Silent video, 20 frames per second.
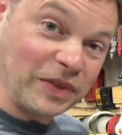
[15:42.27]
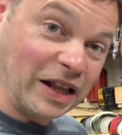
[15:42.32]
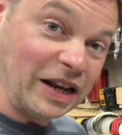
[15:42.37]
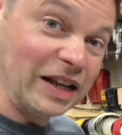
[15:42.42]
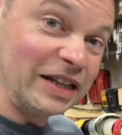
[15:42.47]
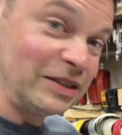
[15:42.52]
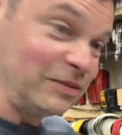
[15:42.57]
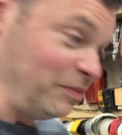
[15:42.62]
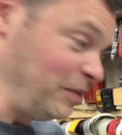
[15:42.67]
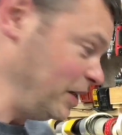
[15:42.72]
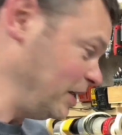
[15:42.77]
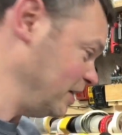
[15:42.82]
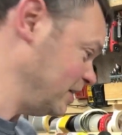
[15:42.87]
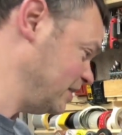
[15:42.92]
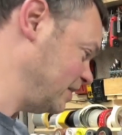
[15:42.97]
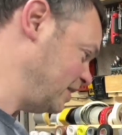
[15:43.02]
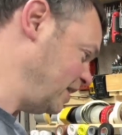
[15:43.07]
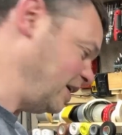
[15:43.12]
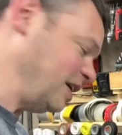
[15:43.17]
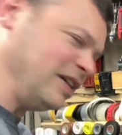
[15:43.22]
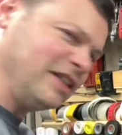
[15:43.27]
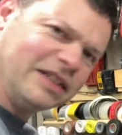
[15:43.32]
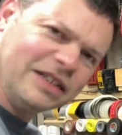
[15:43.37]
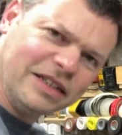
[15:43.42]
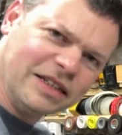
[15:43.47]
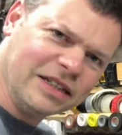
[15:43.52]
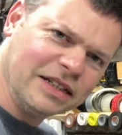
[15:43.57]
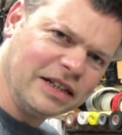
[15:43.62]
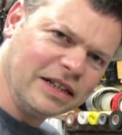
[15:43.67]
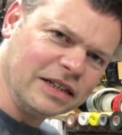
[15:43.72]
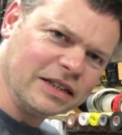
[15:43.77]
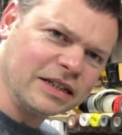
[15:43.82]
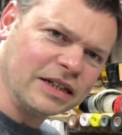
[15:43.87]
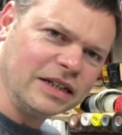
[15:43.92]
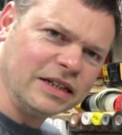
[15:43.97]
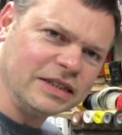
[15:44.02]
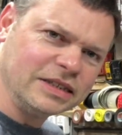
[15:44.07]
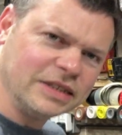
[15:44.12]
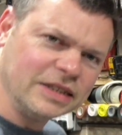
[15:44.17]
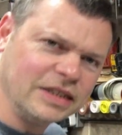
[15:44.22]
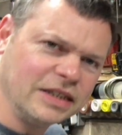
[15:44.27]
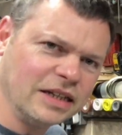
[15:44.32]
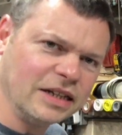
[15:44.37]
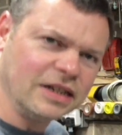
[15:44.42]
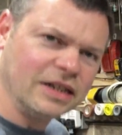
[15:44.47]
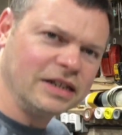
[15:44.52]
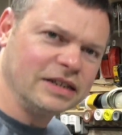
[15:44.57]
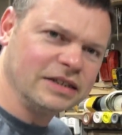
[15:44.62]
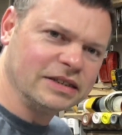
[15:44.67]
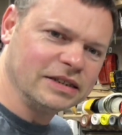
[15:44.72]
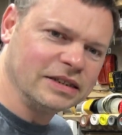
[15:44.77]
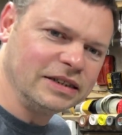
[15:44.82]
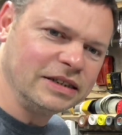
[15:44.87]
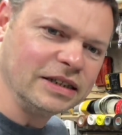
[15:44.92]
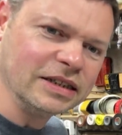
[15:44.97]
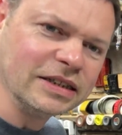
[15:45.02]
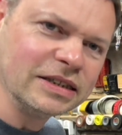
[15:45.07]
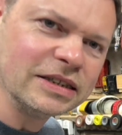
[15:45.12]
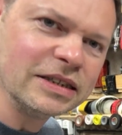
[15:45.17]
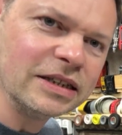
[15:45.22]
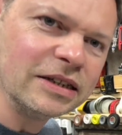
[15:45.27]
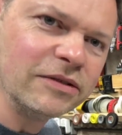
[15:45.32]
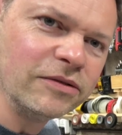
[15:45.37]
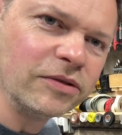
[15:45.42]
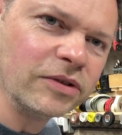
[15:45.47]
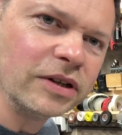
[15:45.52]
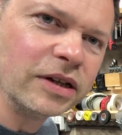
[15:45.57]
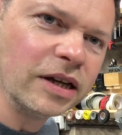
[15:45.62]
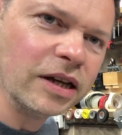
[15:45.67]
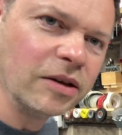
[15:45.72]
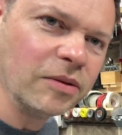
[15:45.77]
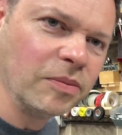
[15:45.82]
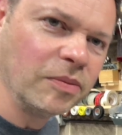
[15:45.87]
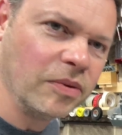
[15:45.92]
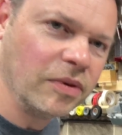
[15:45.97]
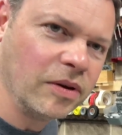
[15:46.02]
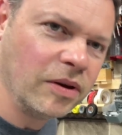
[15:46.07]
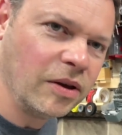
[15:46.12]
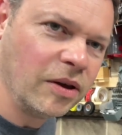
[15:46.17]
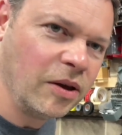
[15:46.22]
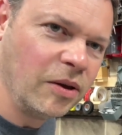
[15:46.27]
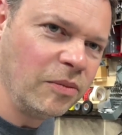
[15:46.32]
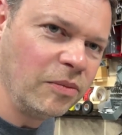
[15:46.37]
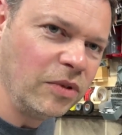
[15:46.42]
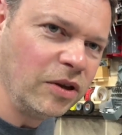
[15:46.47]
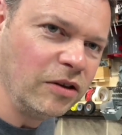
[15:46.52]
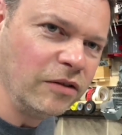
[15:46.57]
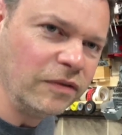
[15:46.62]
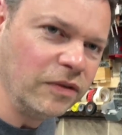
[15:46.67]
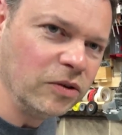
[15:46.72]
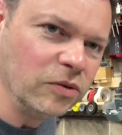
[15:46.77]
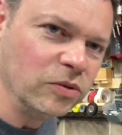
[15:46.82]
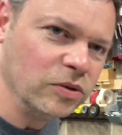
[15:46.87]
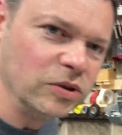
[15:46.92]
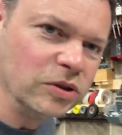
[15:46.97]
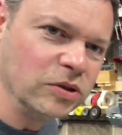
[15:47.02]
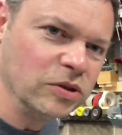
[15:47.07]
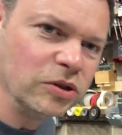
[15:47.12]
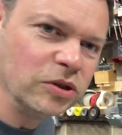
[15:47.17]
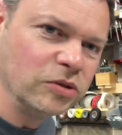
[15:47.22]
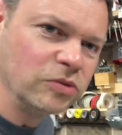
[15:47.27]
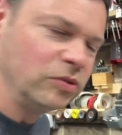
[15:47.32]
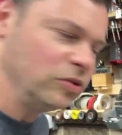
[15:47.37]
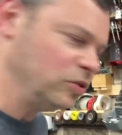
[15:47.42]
let's make it, can you see that nicely? Let's see if we can get a bit of view. We'll